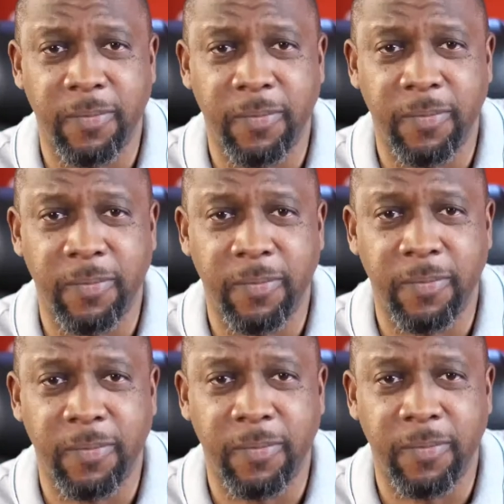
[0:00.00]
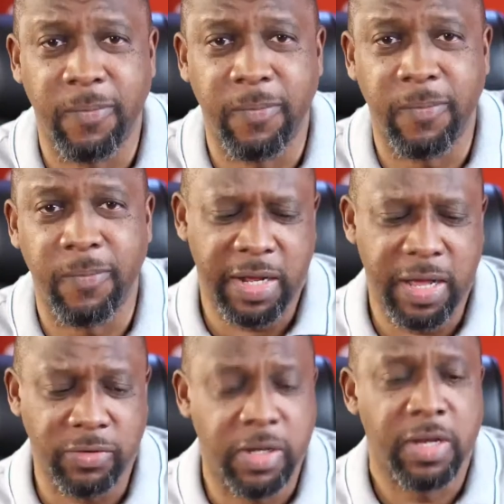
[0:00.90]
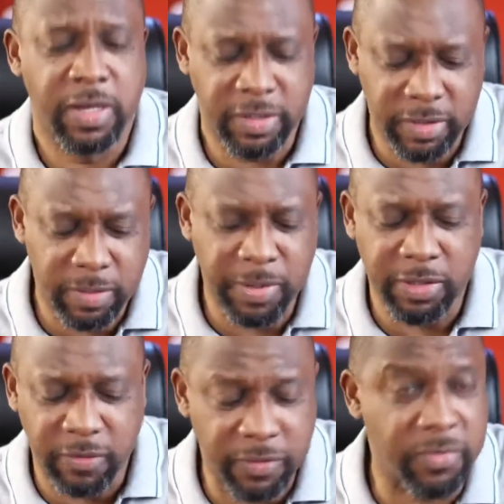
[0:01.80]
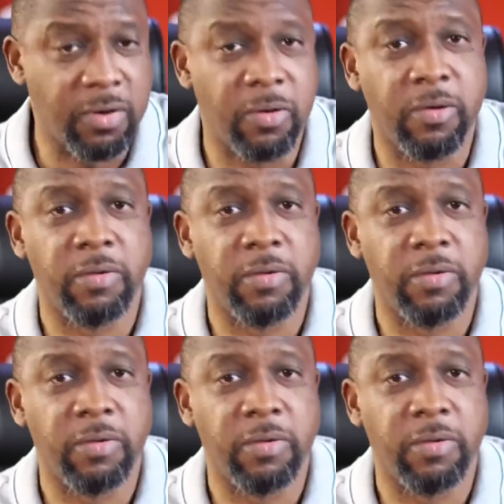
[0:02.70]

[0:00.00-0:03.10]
What if I have a house and I want a better house? It's still part of the flow.